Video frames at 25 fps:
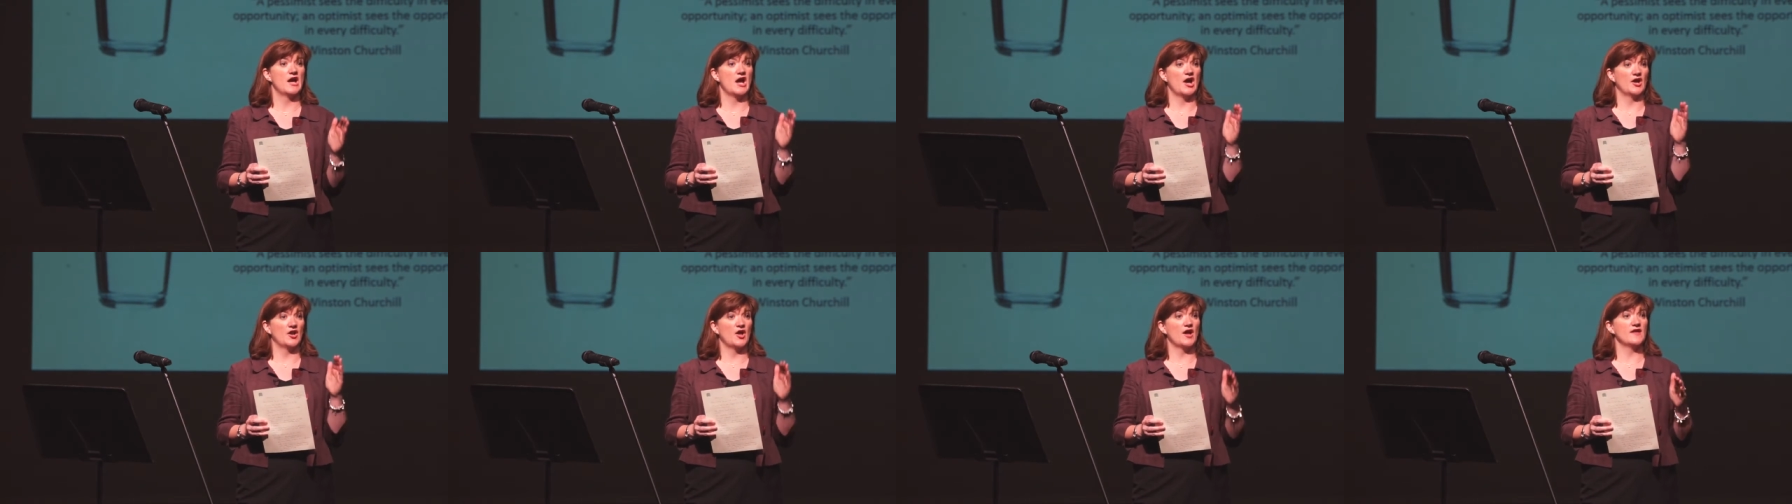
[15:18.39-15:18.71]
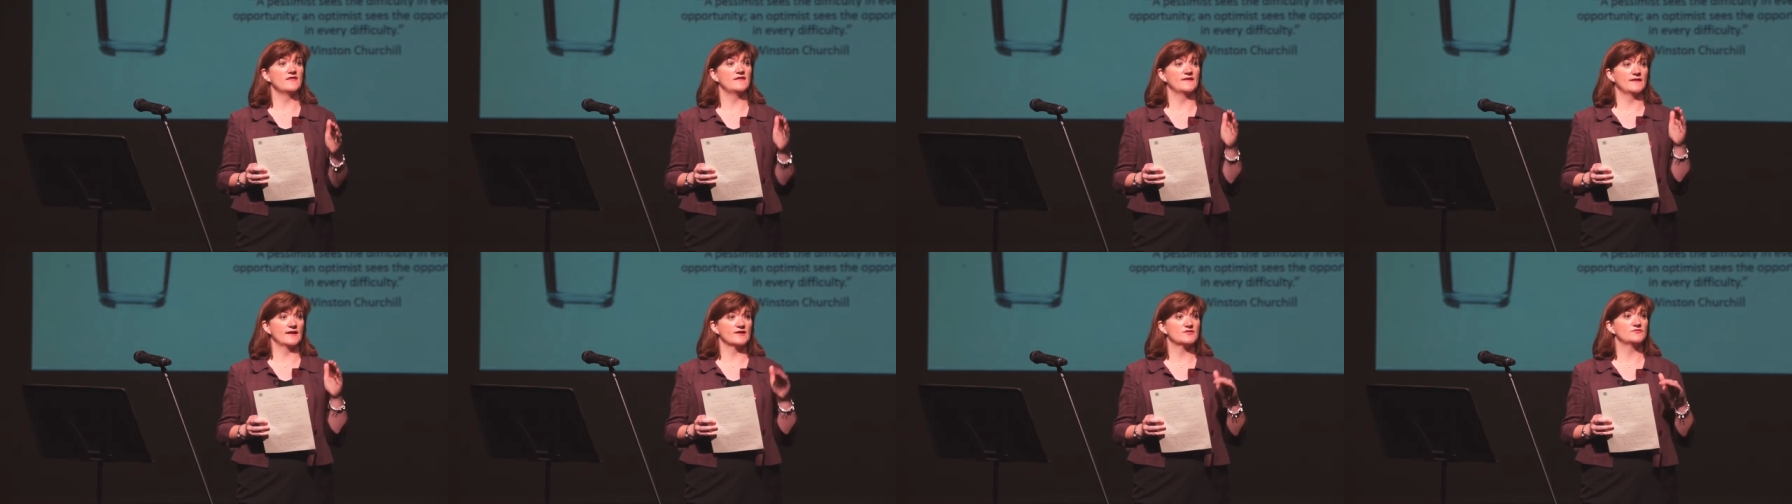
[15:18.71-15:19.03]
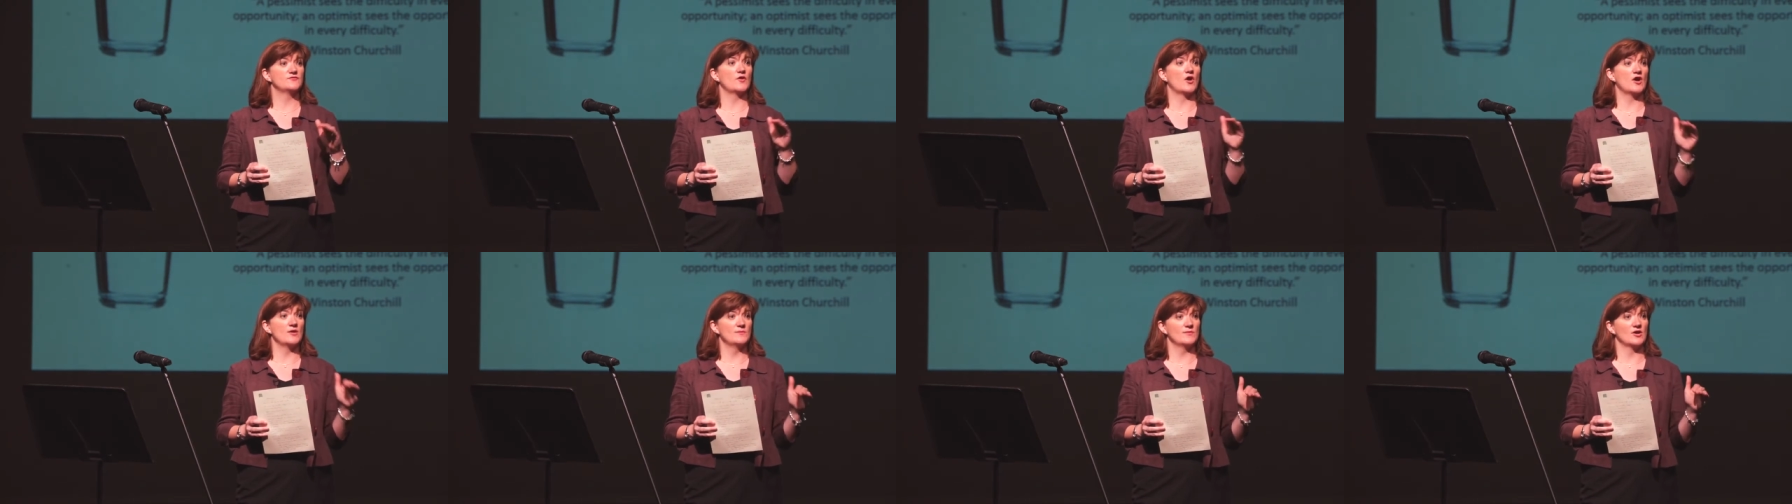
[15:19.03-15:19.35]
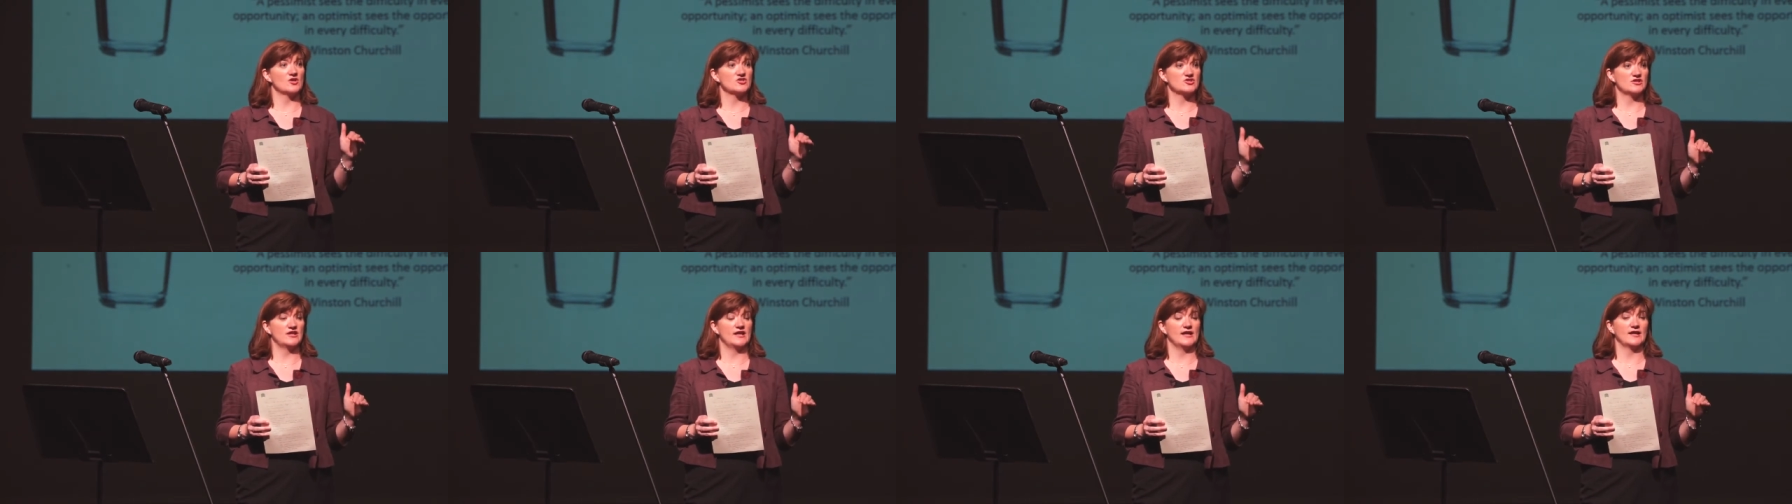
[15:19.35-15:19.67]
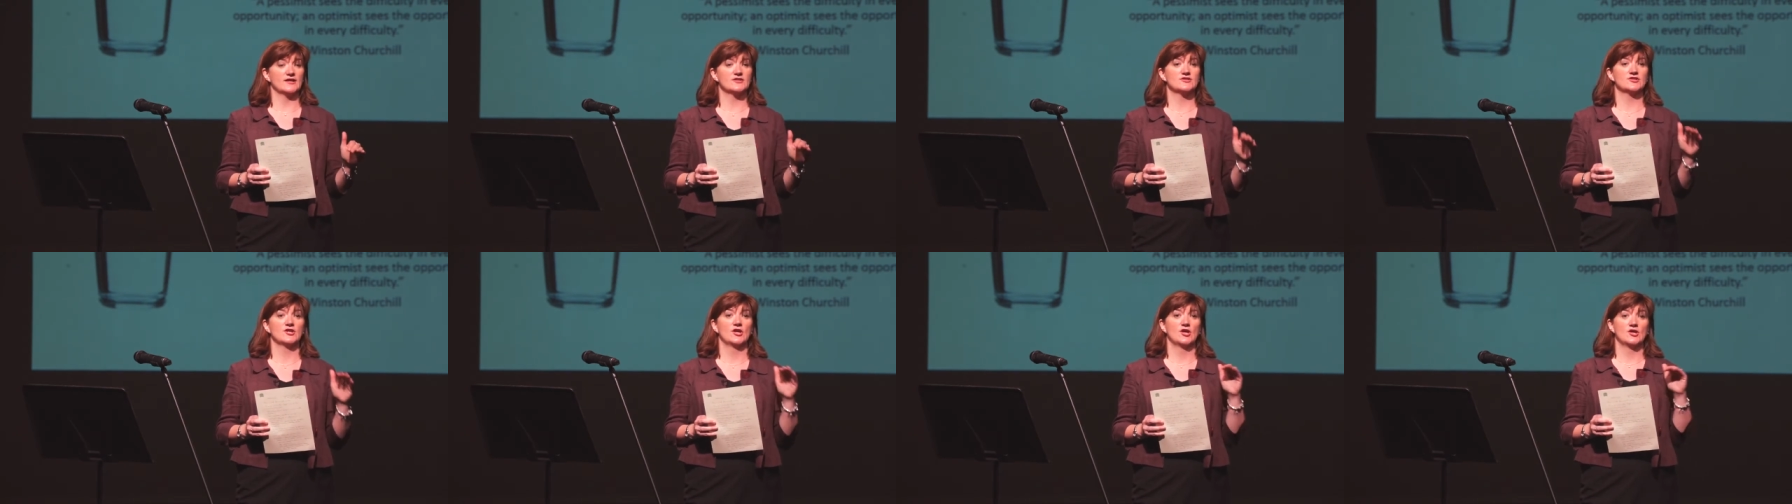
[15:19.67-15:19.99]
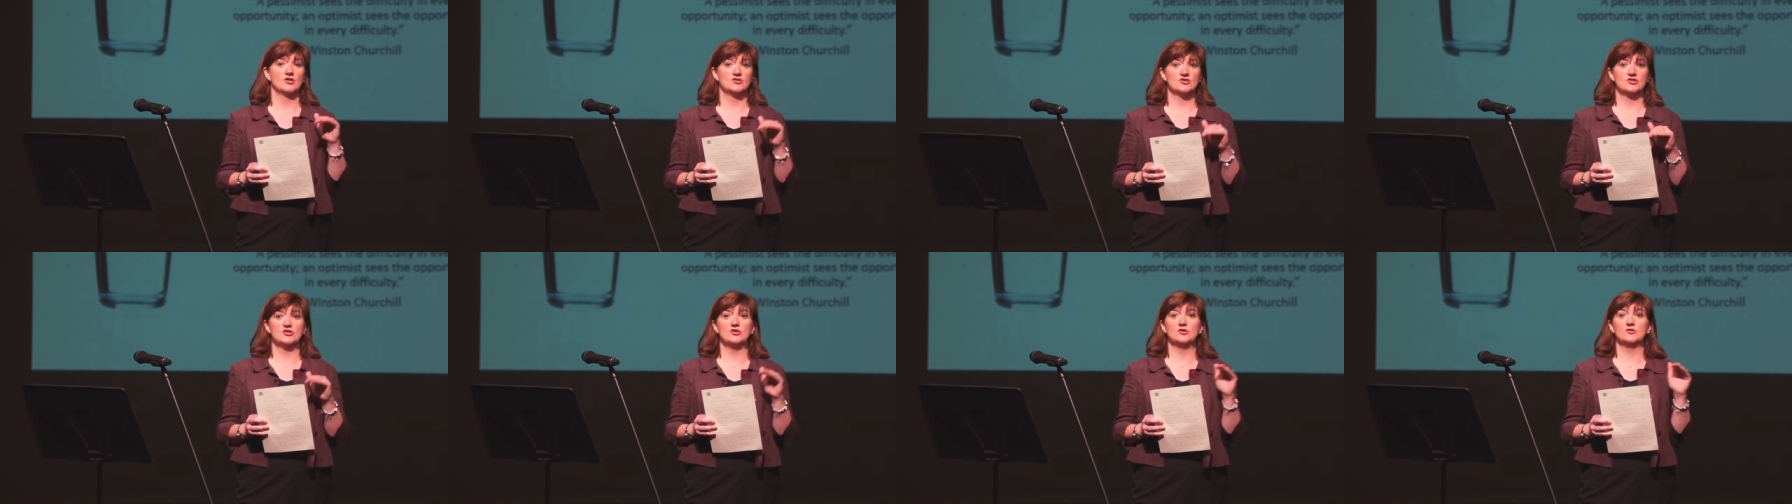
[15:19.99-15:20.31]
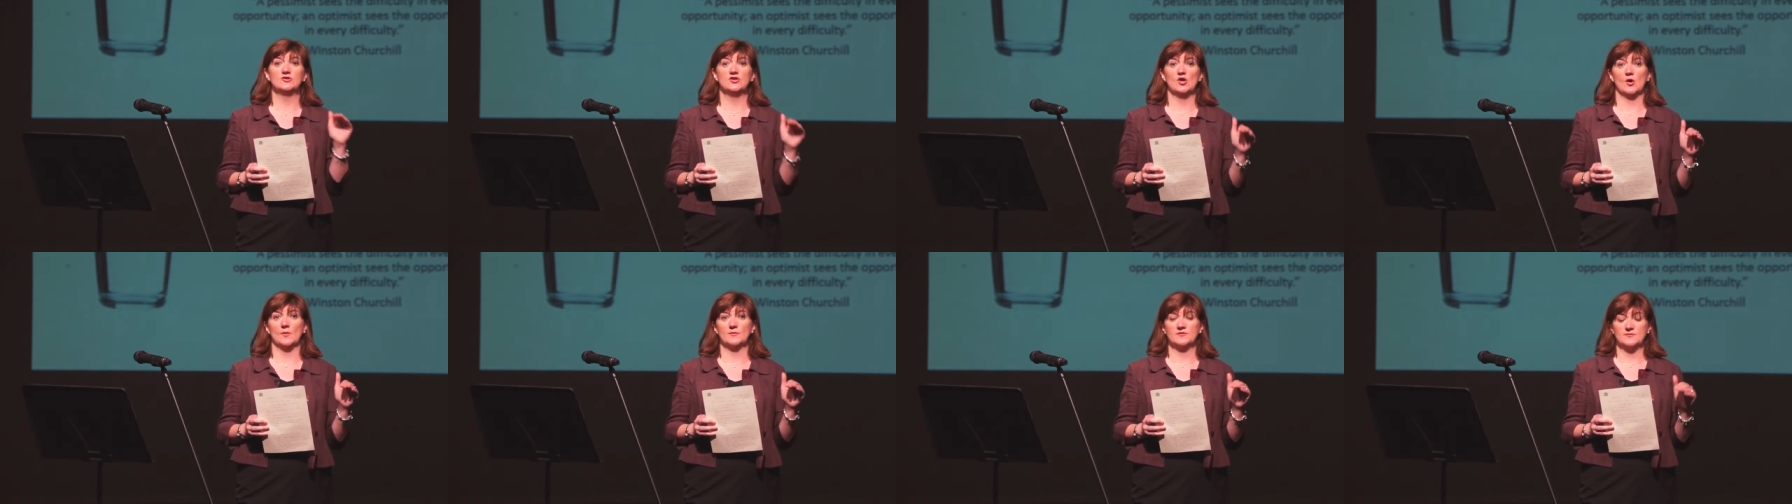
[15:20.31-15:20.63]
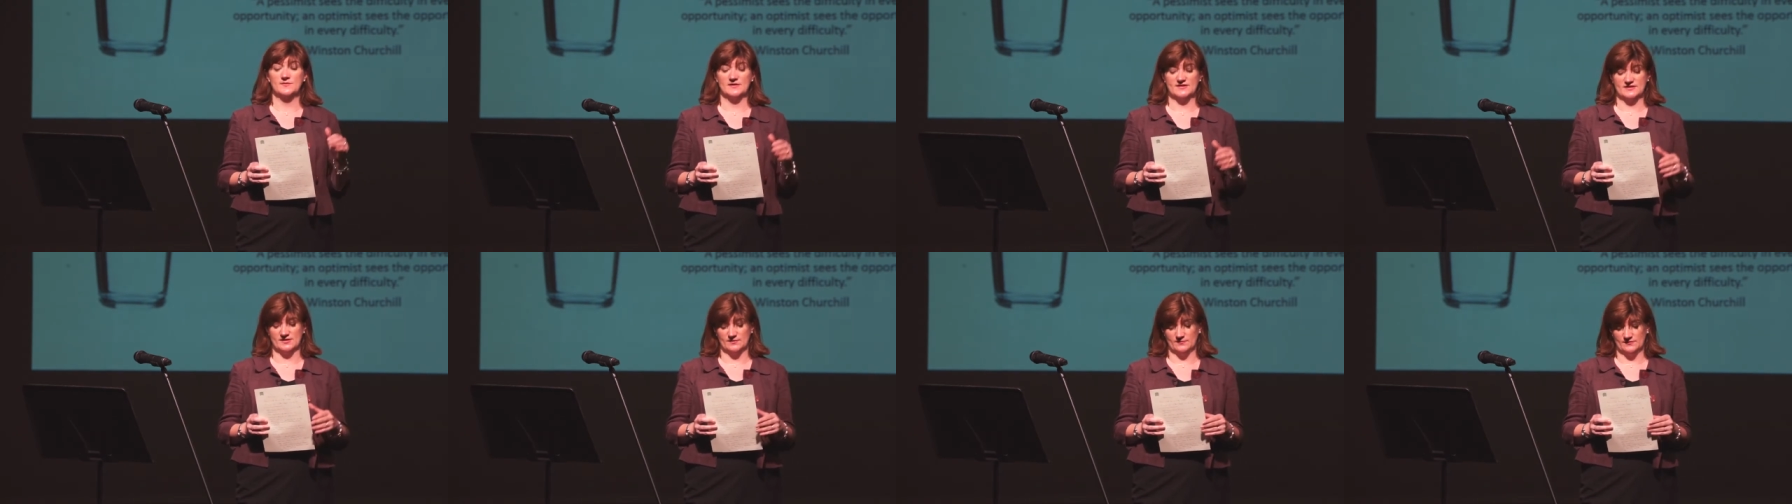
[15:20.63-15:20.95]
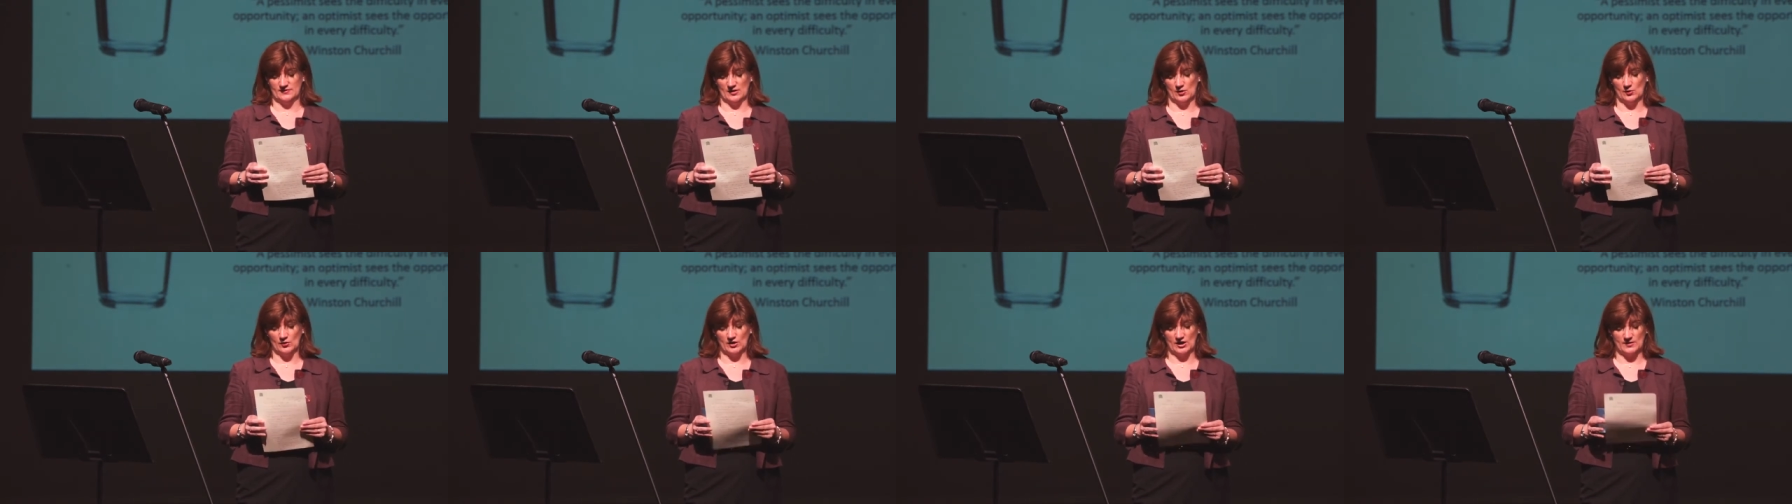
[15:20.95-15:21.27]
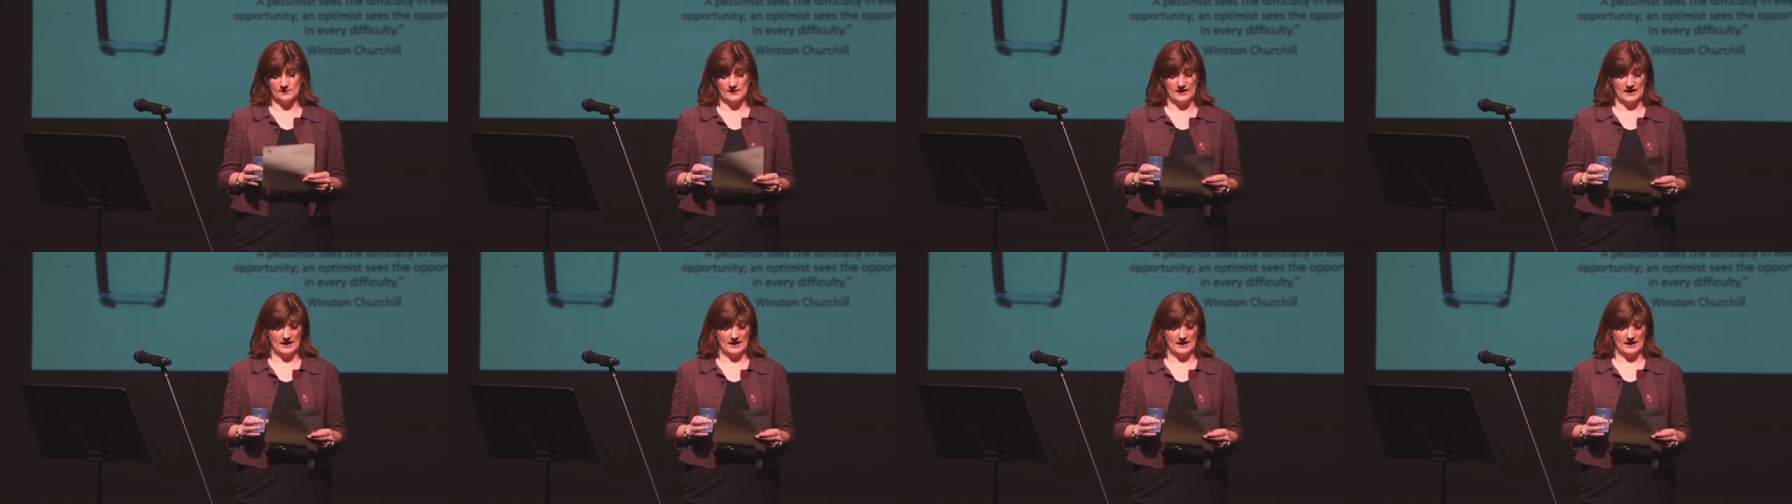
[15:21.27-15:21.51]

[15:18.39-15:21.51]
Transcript: And I think that's very much linked to the optimism that we're going to be